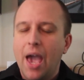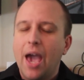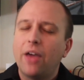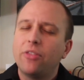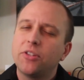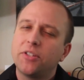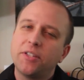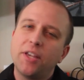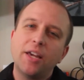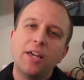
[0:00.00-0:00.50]

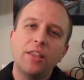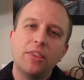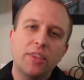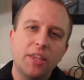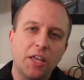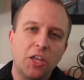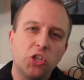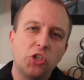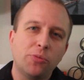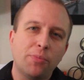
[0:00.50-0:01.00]
And the second
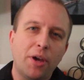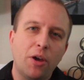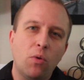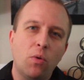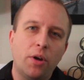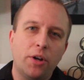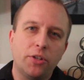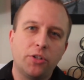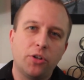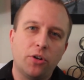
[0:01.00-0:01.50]
thing that you might
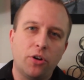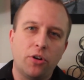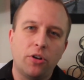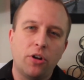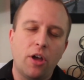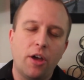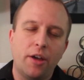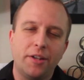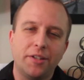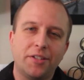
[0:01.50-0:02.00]
want to turn
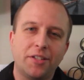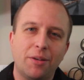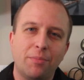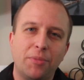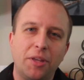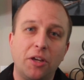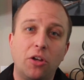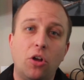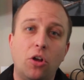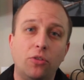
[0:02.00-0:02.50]
on is
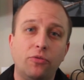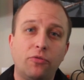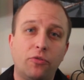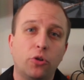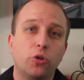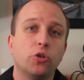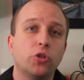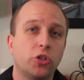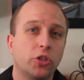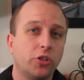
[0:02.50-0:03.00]
something called
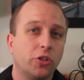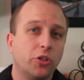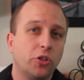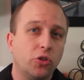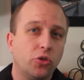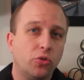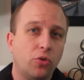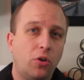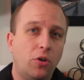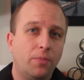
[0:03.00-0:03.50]
version
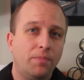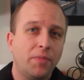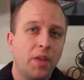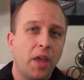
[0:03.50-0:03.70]
control.